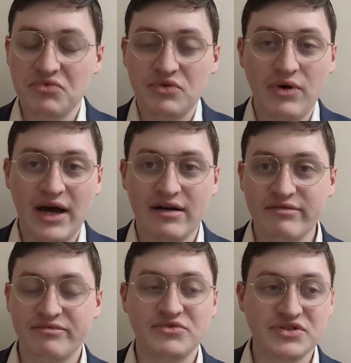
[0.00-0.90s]
you
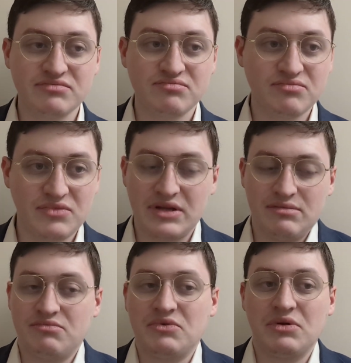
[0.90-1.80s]
have just
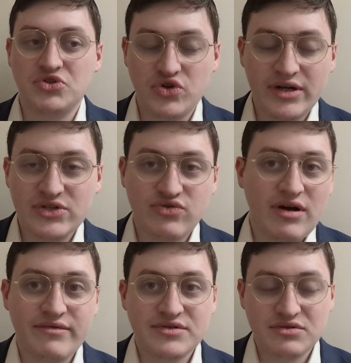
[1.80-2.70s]
drunken
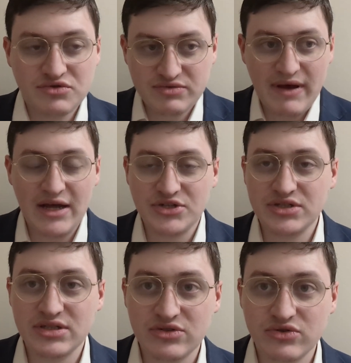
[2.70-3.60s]
drivers
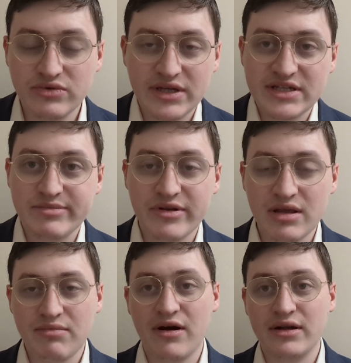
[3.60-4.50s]
smashing into a kid's
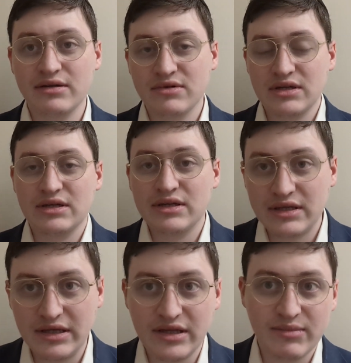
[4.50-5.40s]
birthday party,
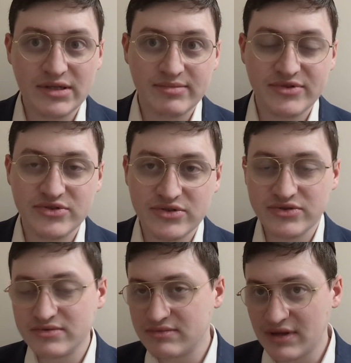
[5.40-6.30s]
killing multiple
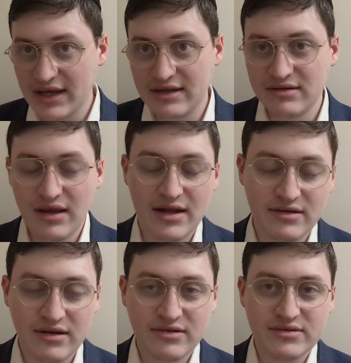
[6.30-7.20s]
children and an
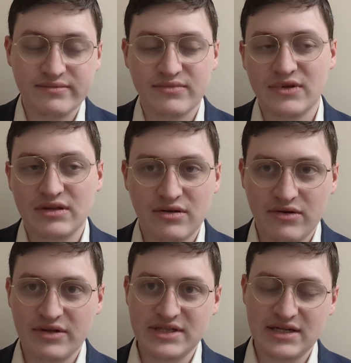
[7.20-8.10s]
adult. Don't
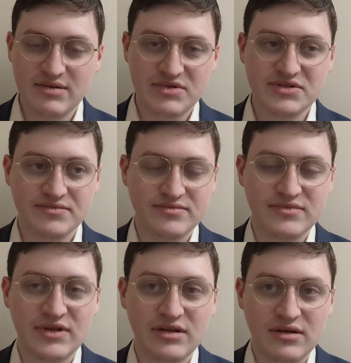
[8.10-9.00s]
know the exact numbers.
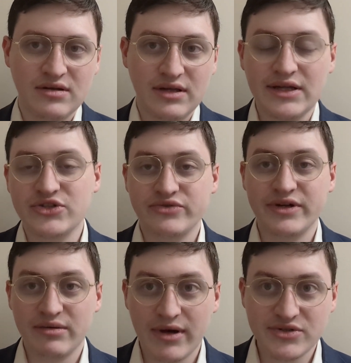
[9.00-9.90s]

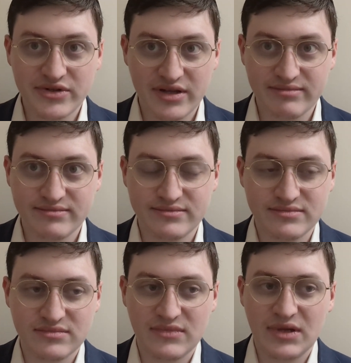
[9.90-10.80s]
Injuring a bunch of them.
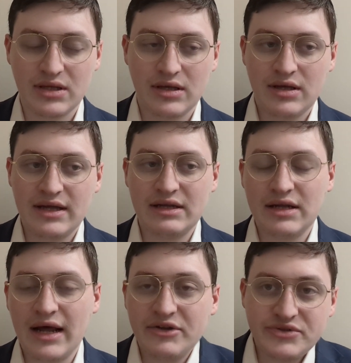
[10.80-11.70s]
And
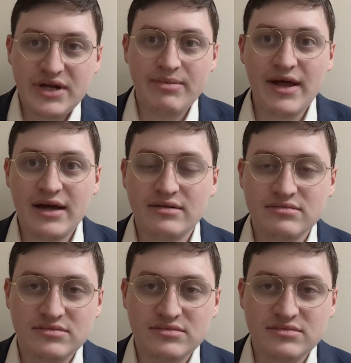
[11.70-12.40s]
then how do you stop that?